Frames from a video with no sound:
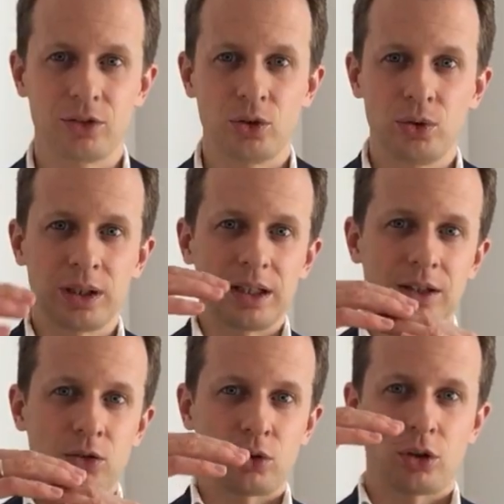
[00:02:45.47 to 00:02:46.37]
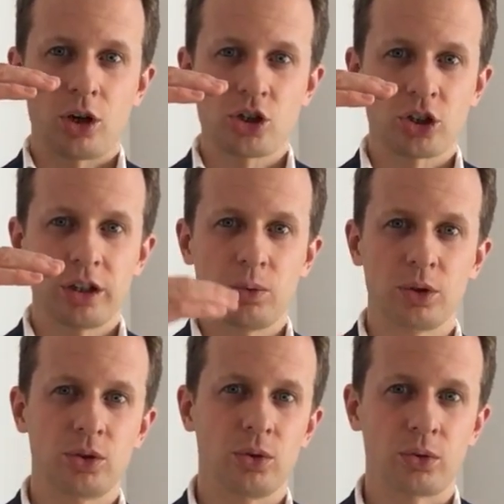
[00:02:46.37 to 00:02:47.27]
Doing it chronologically,
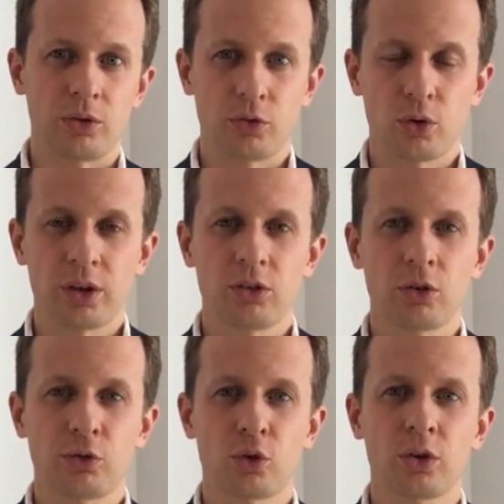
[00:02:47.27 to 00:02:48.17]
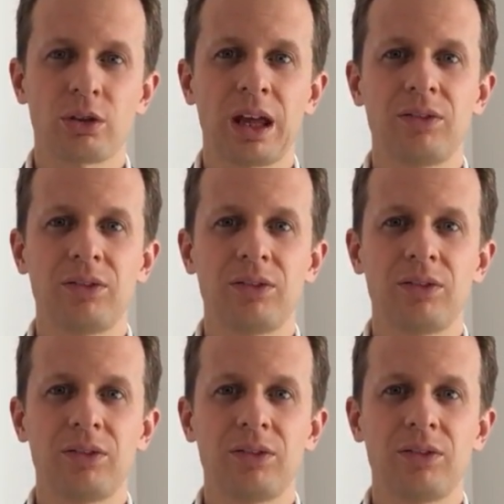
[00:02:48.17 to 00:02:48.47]
1, 2, 3, 4, and so forth,